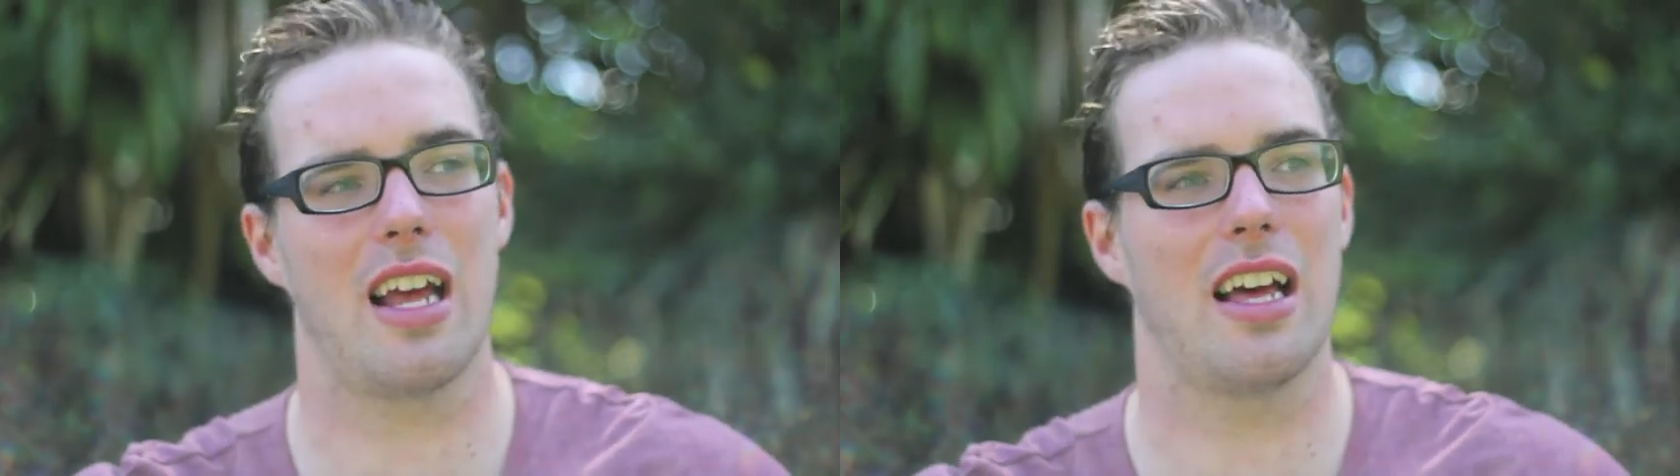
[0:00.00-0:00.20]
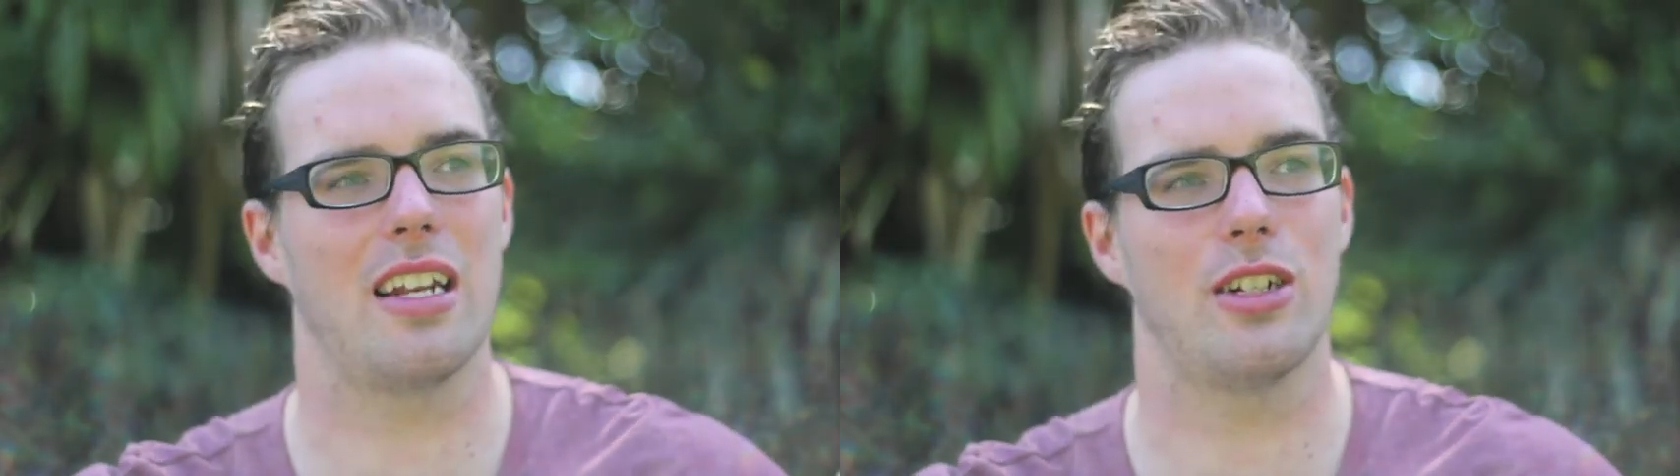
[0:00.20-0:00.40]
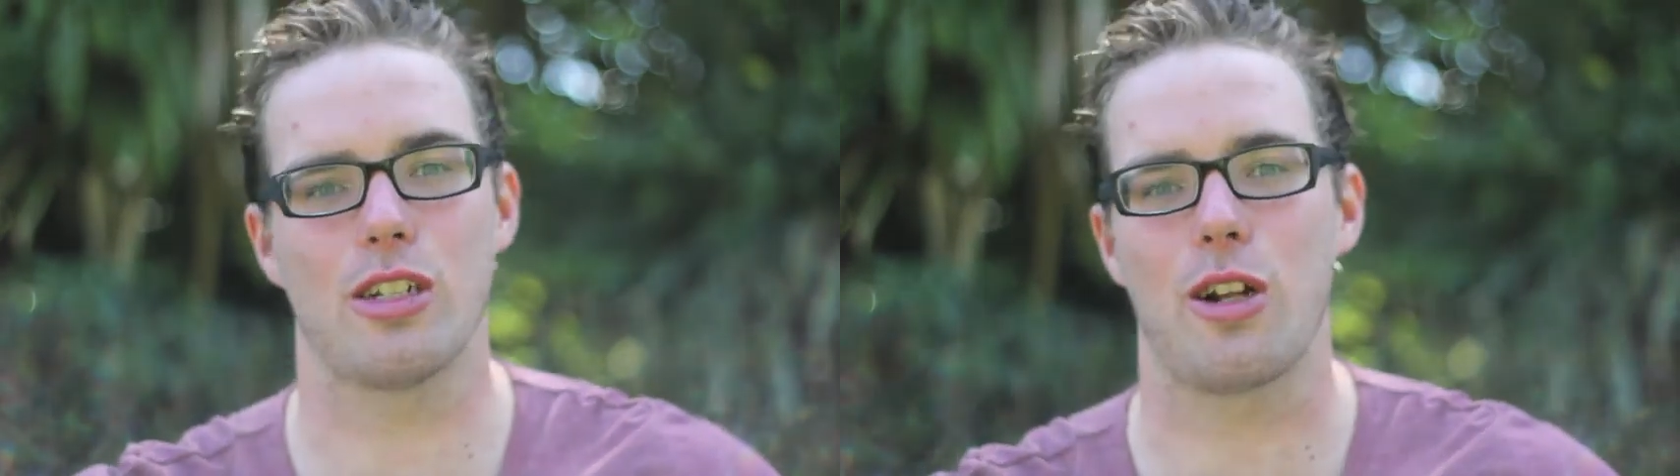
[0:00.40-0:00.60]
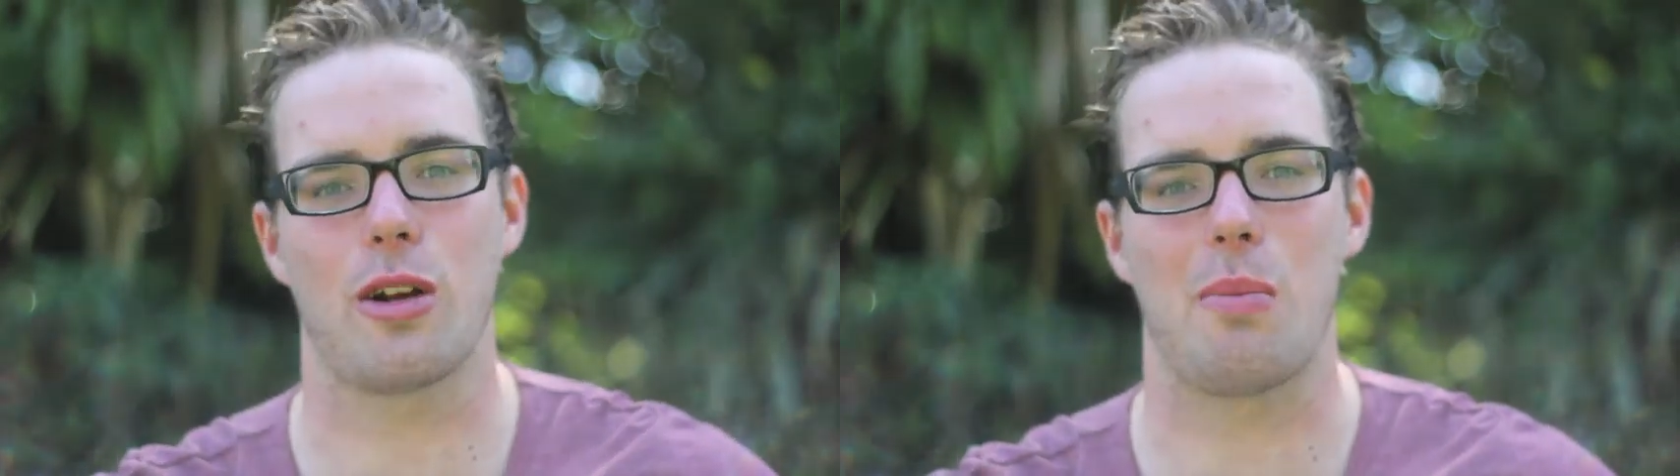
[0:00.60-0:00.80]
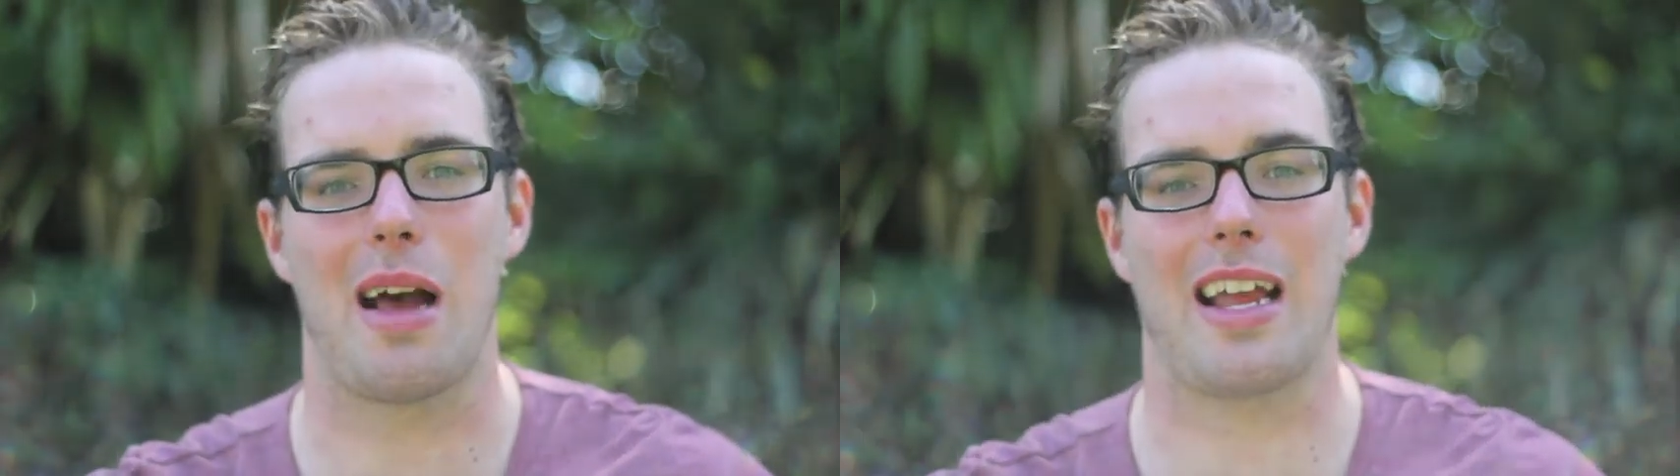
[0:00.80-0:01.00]
and just looking
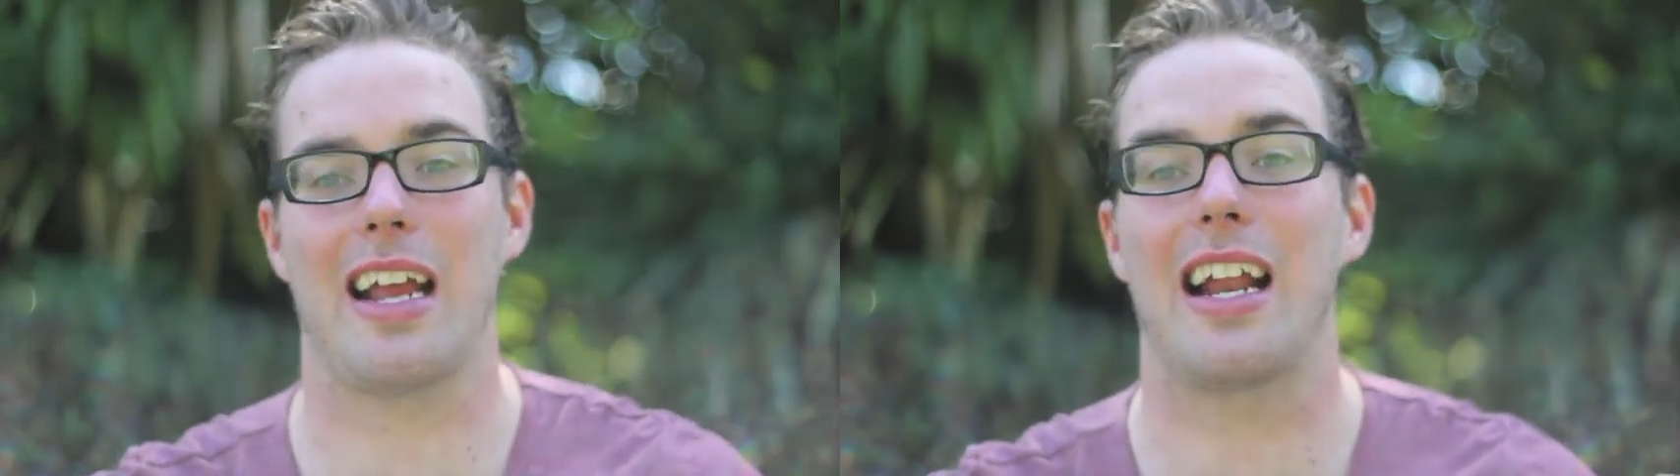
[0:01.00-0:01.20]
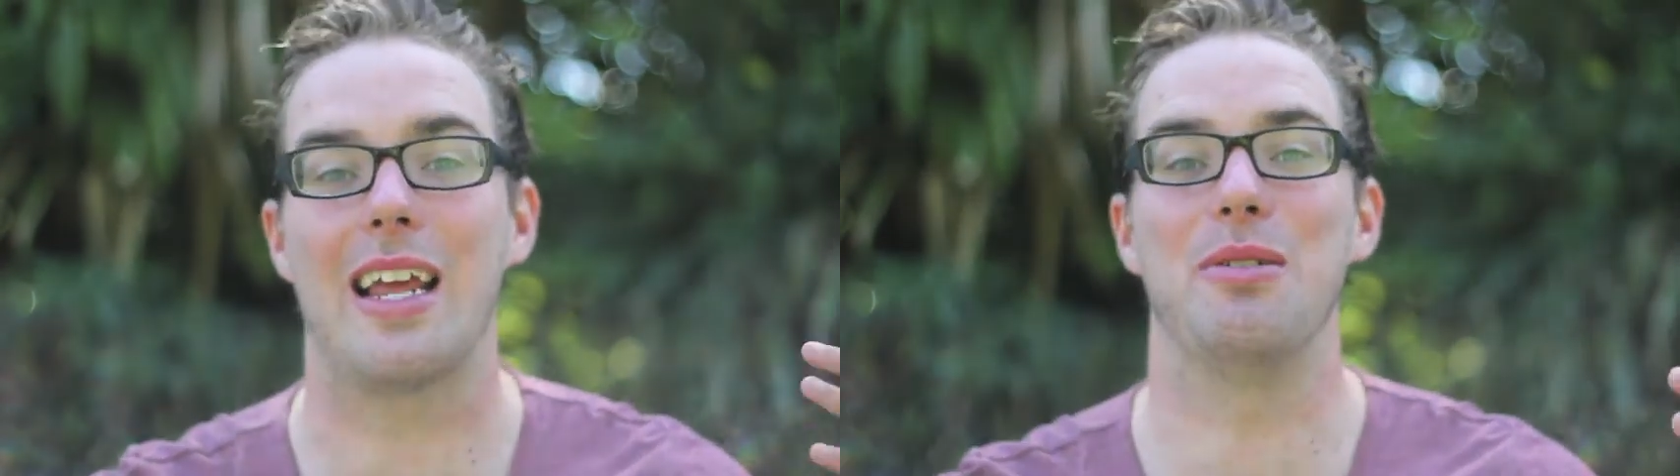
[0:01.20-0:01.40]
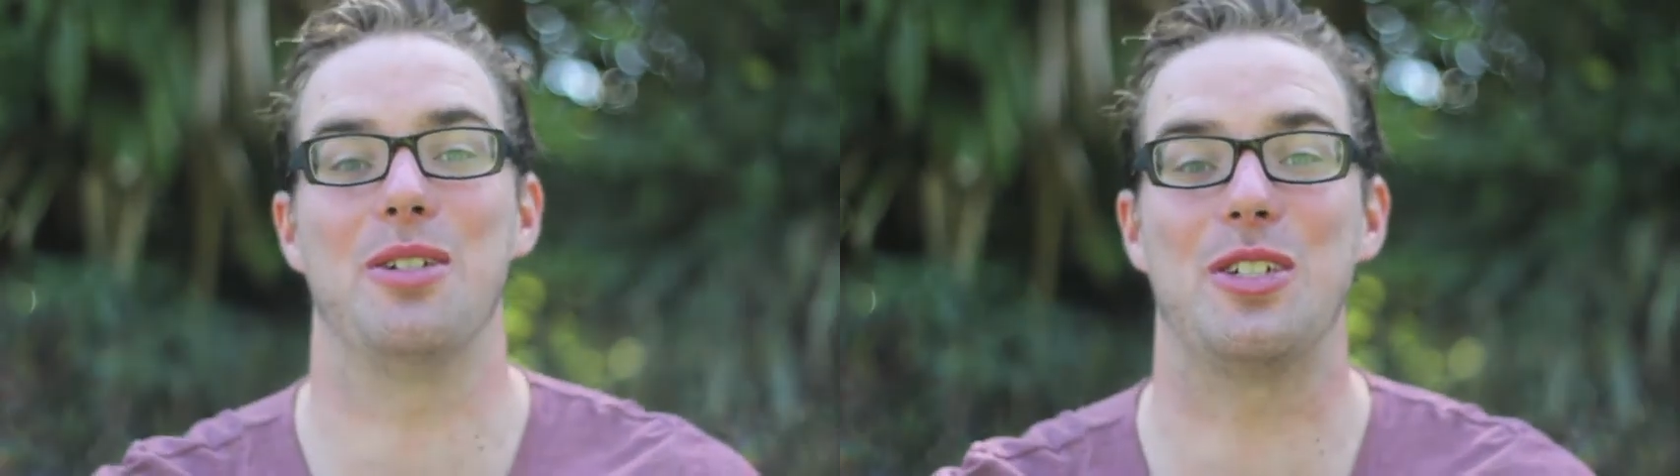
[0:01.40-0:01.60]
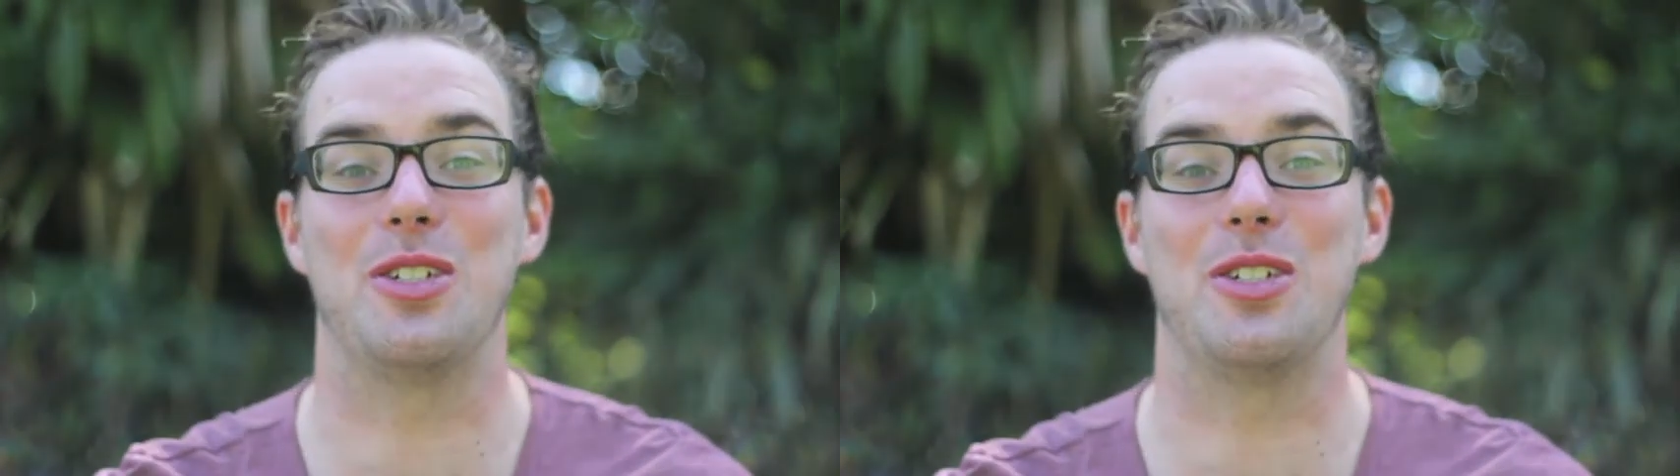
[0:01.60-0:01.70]
back, and Cleve's just